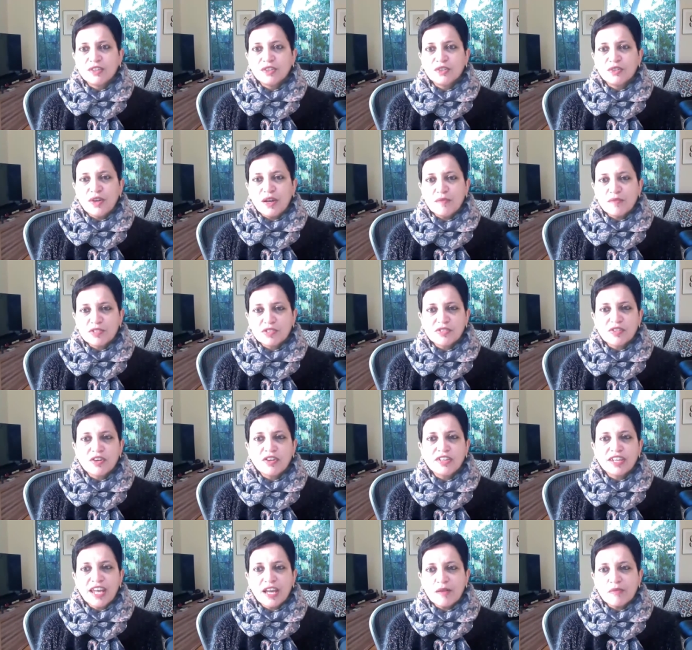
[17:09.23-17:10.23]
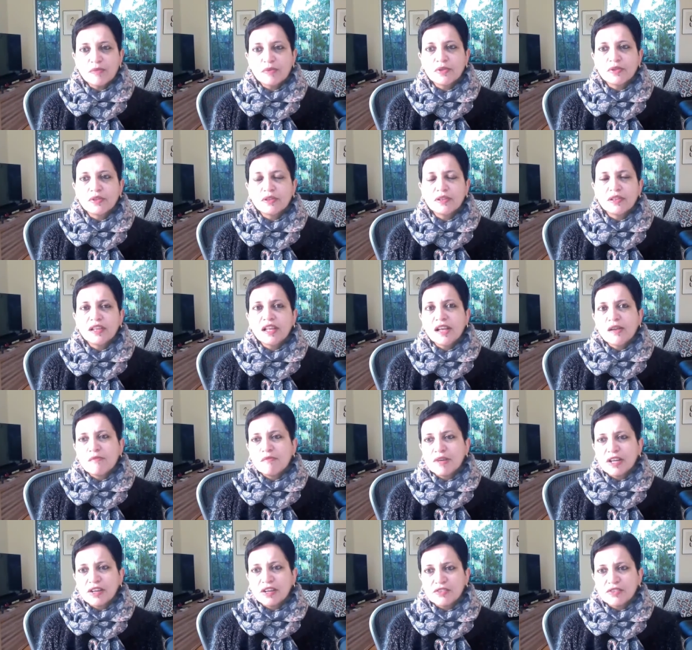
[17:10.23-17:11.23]
Amazon, Apple,
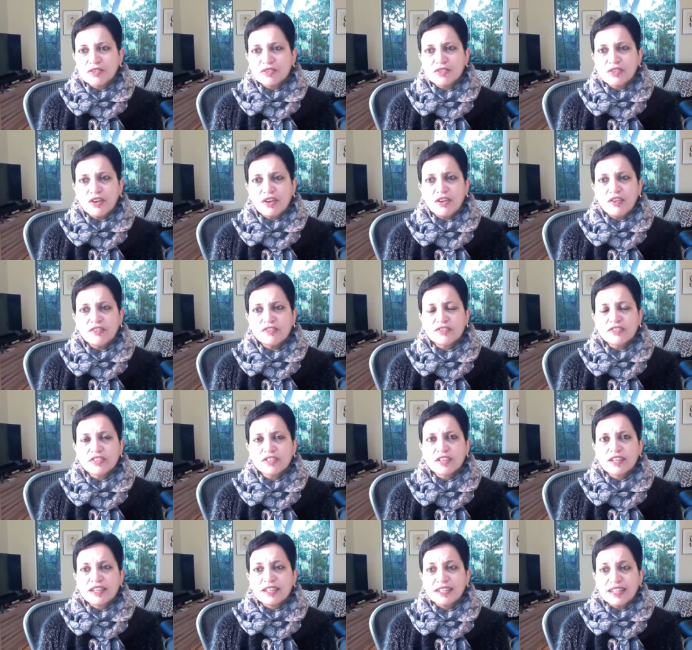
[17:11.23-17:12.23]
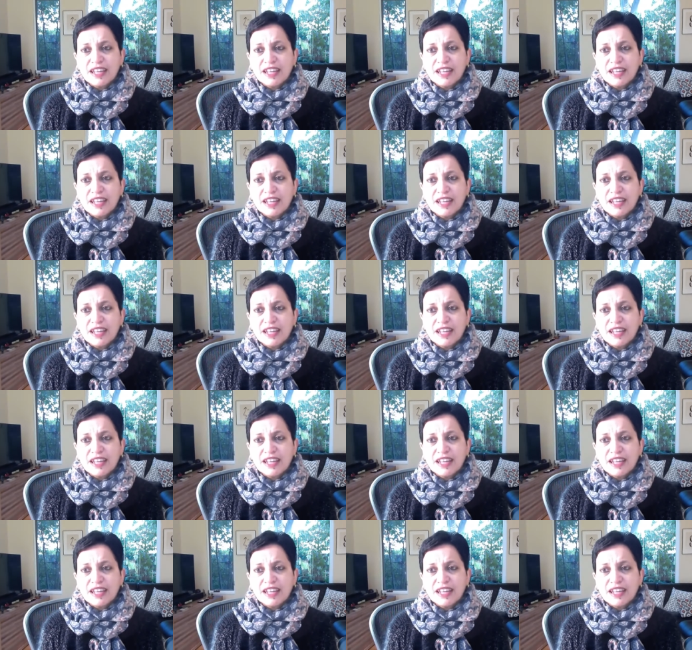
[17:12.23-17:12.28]
Microsoft,